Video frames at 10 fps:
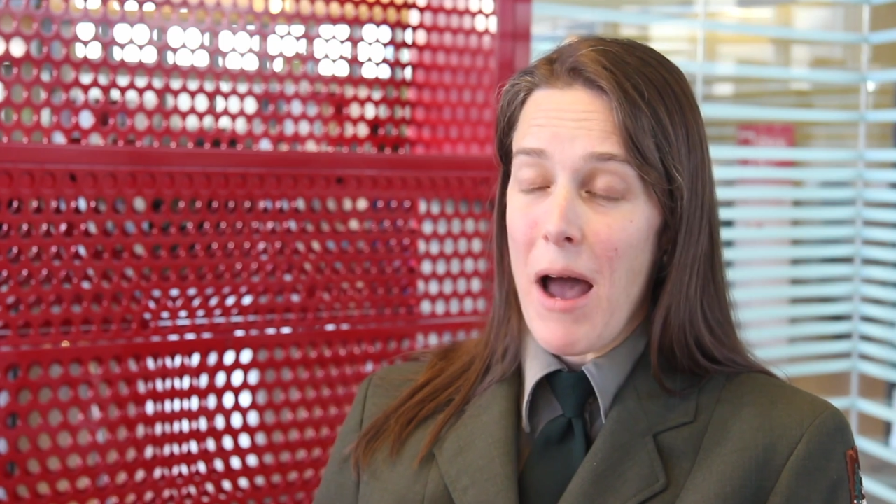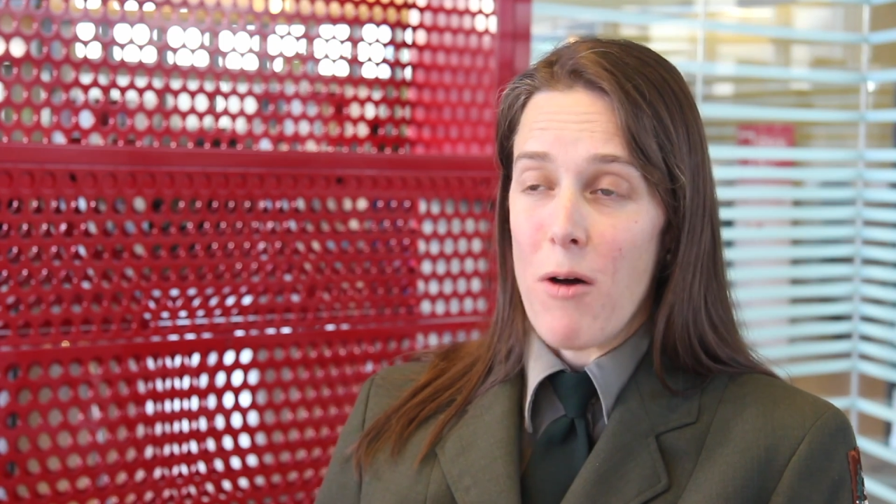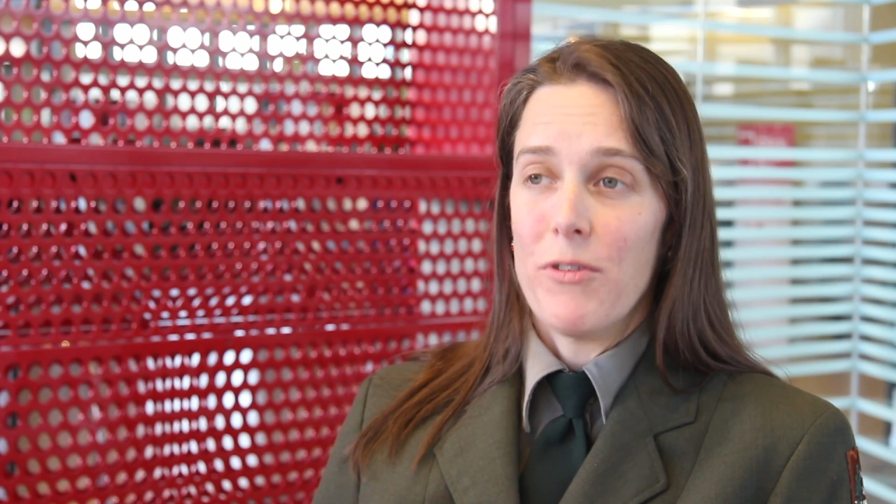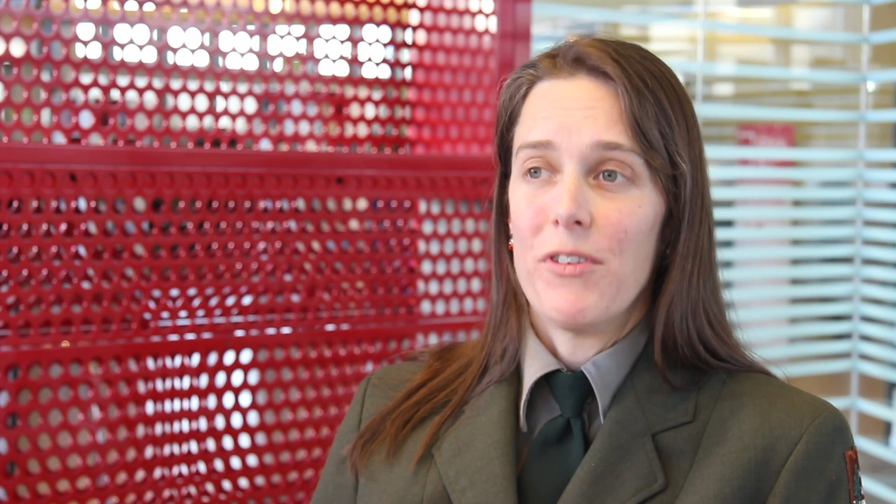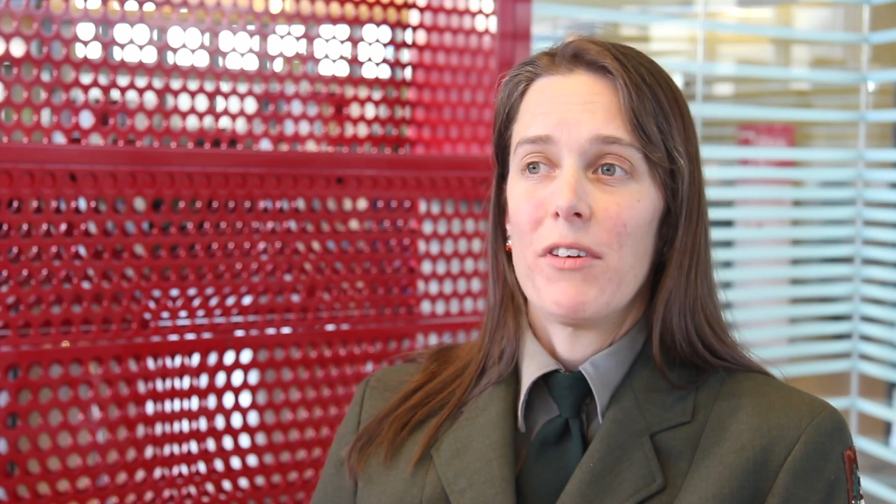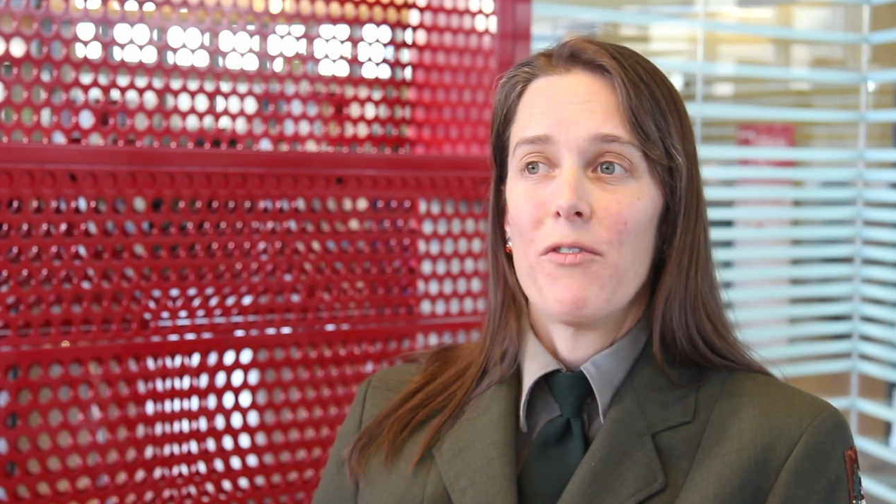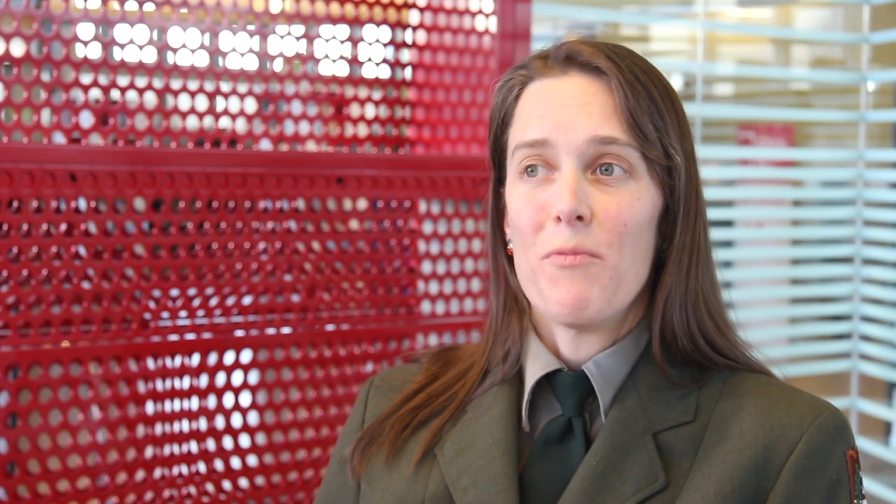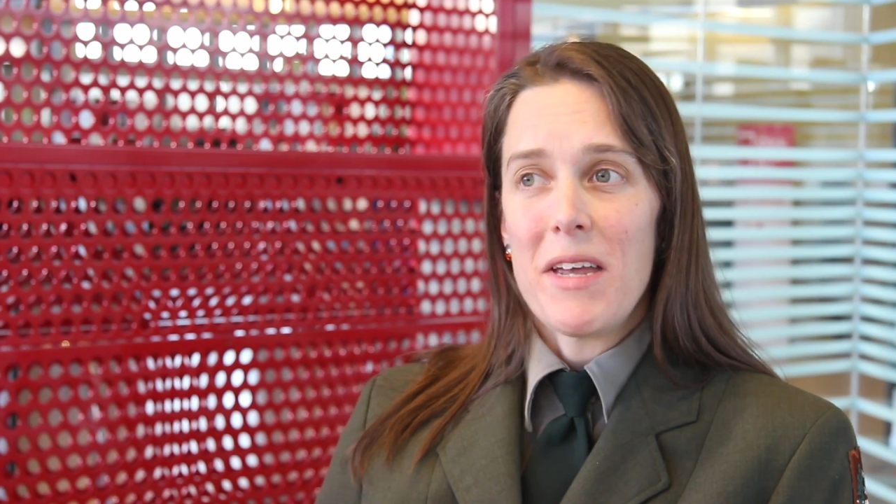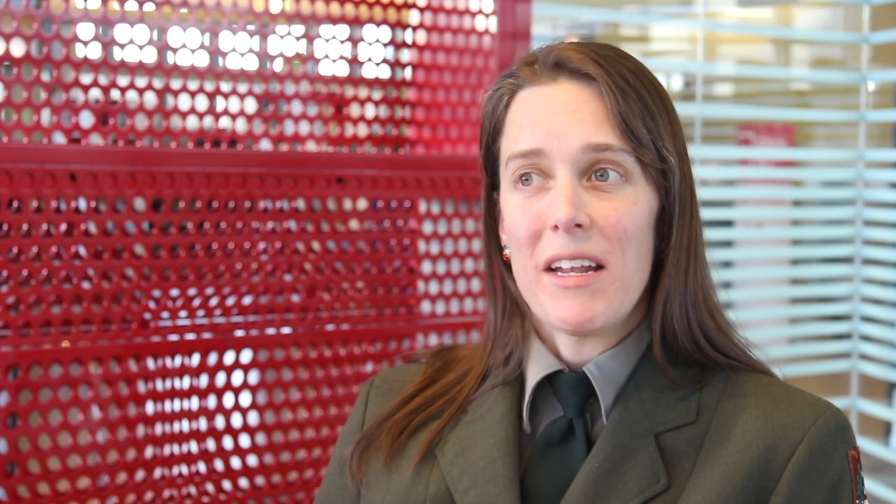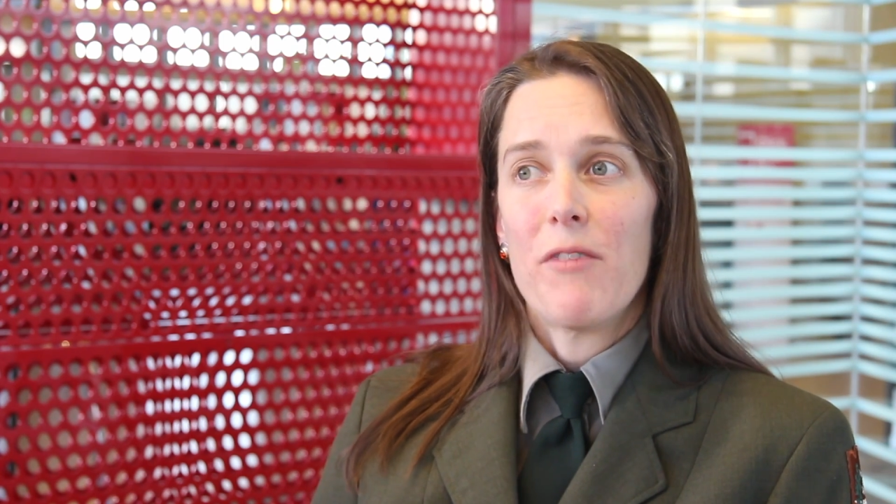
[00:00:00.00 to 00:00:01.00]
pounds of
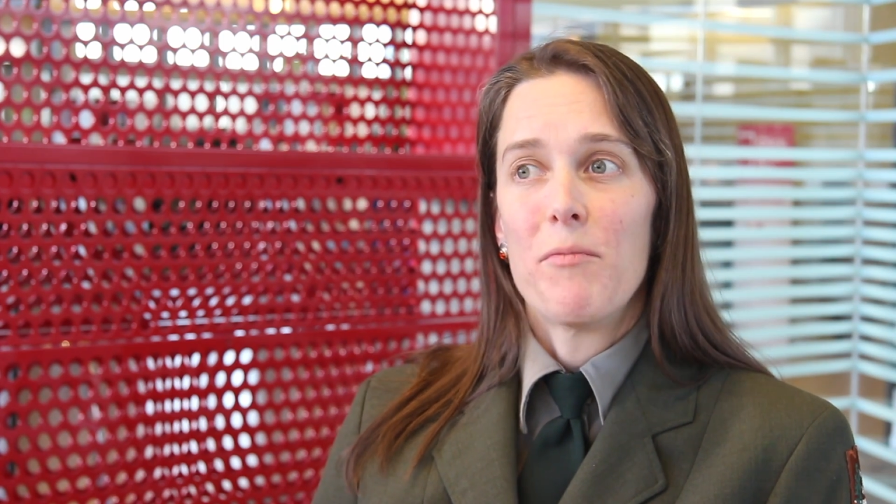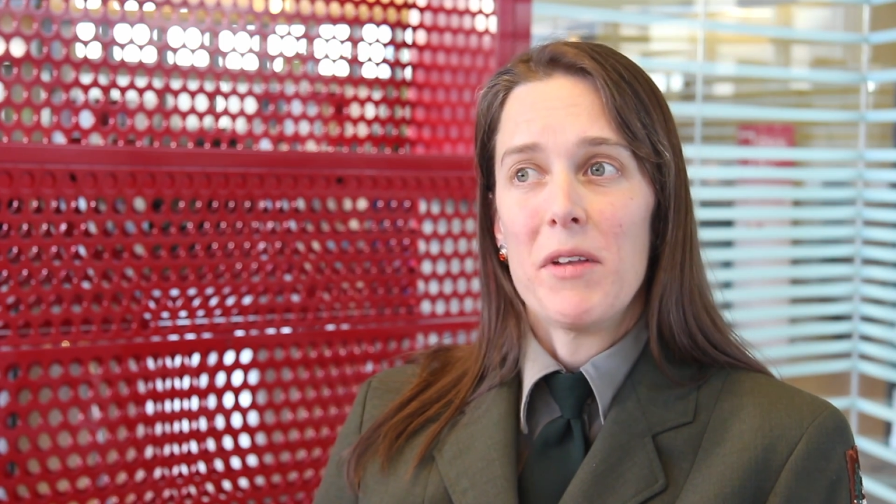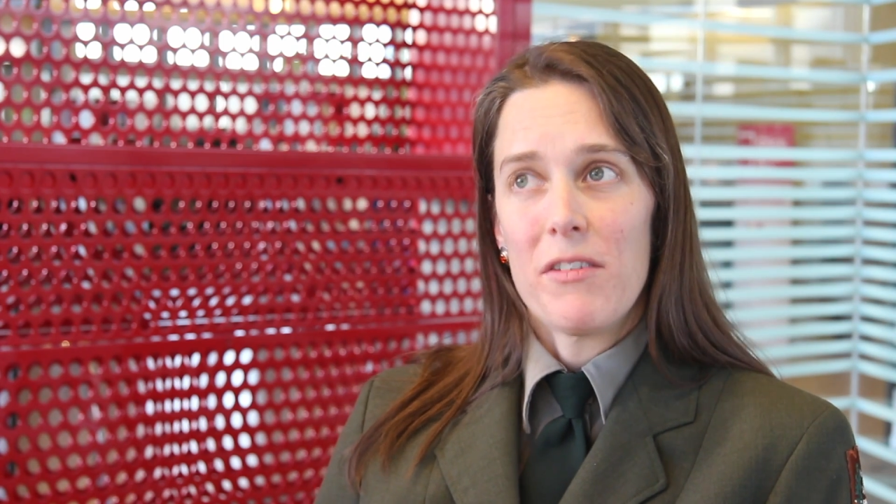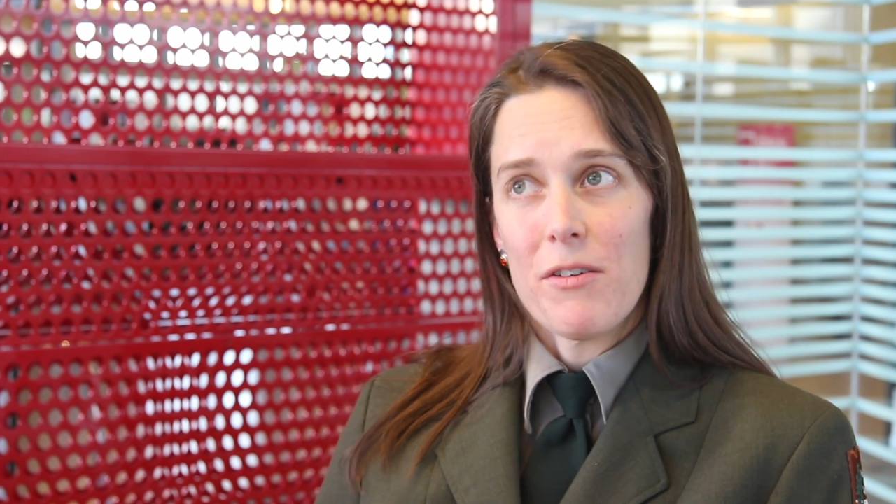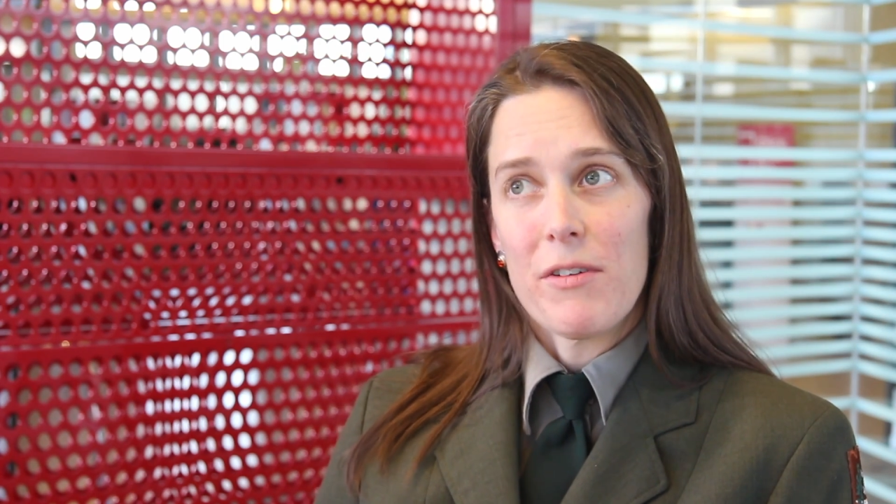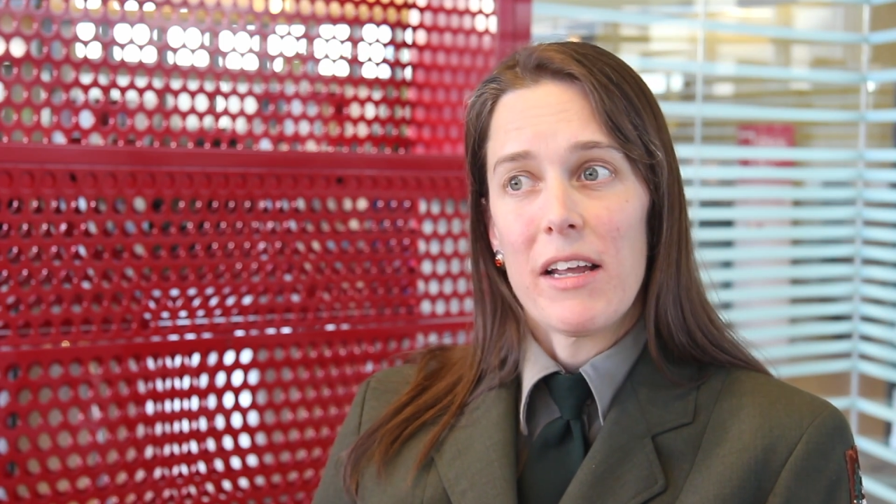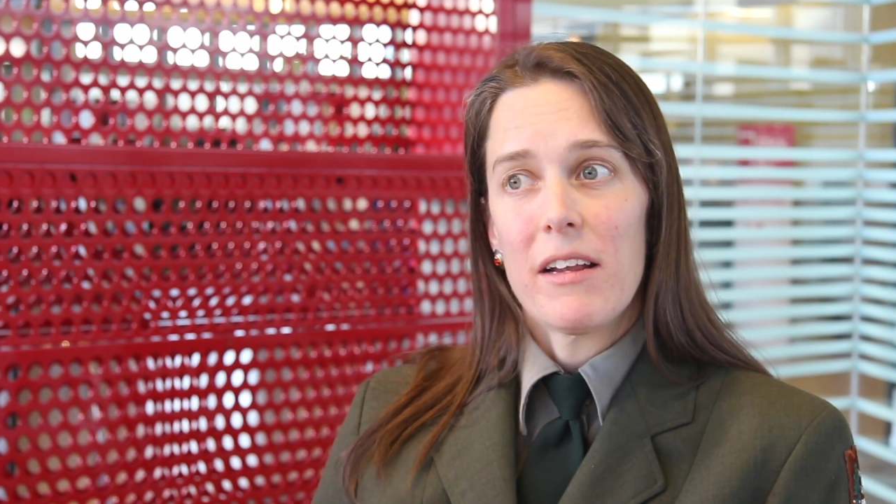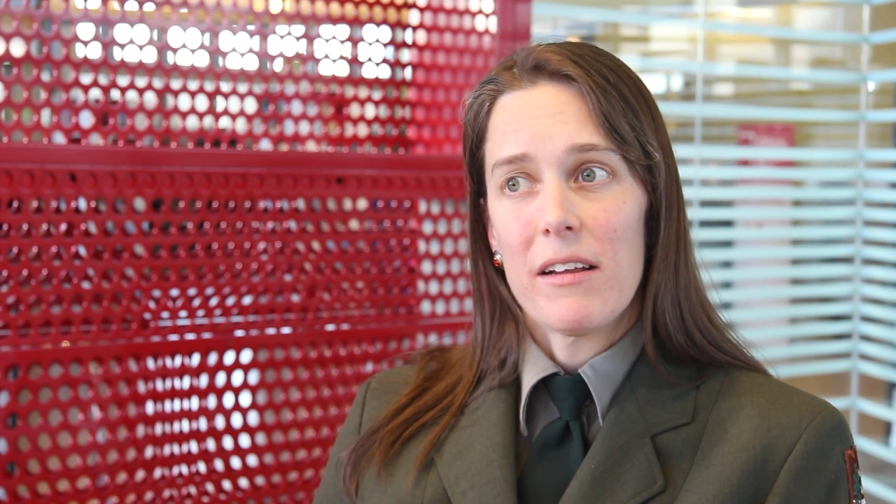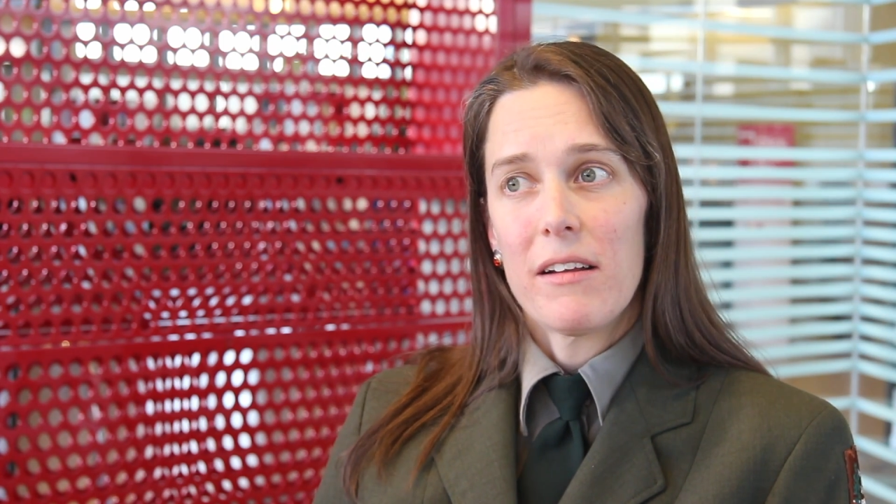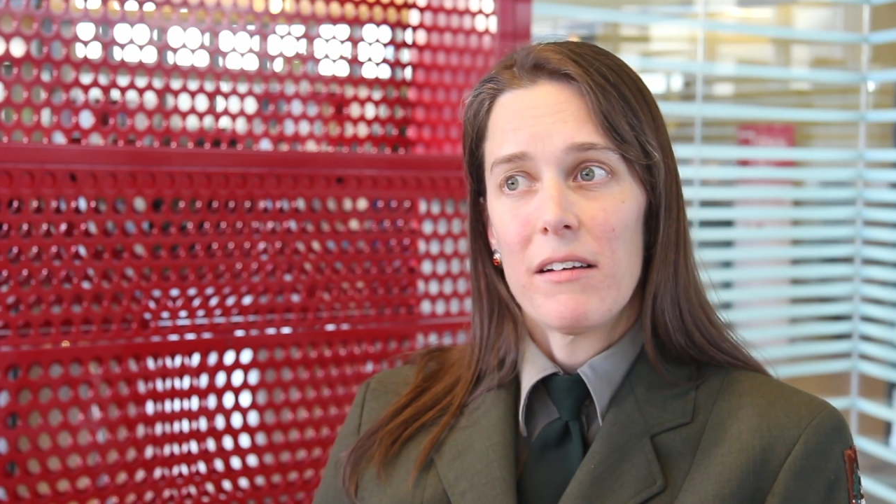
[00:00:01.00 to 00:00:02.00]
meat have been
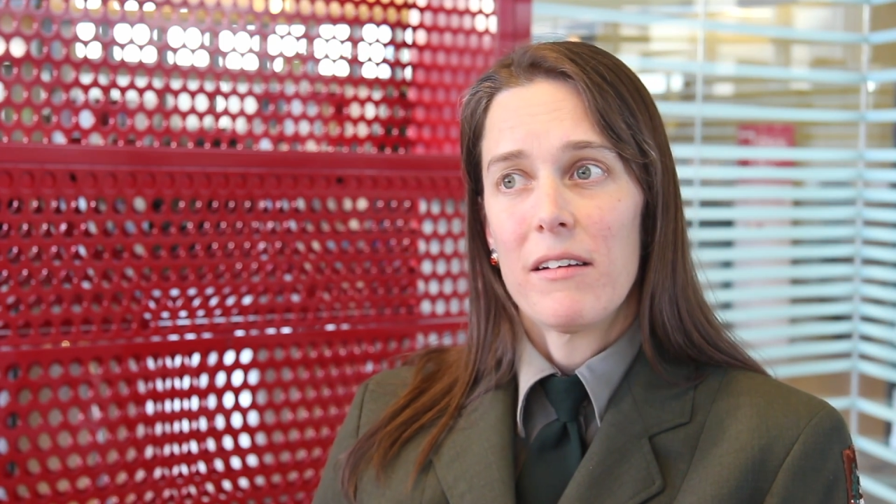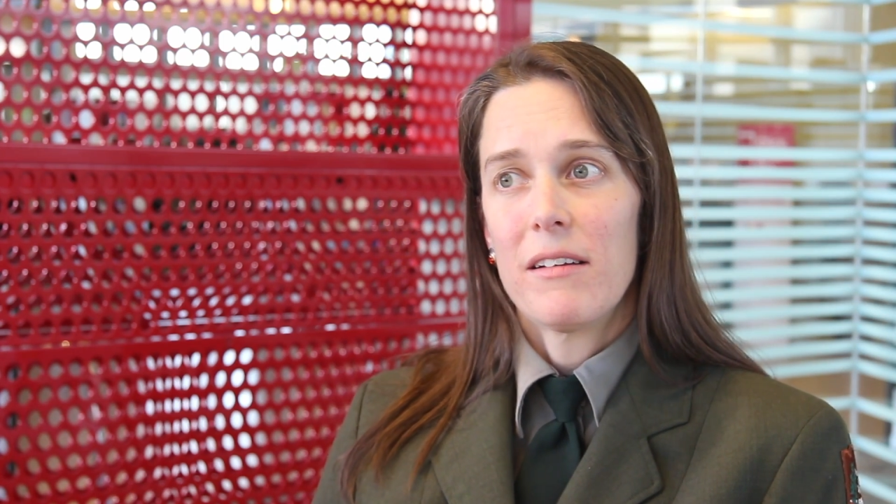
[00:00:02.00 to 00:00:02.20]
donated.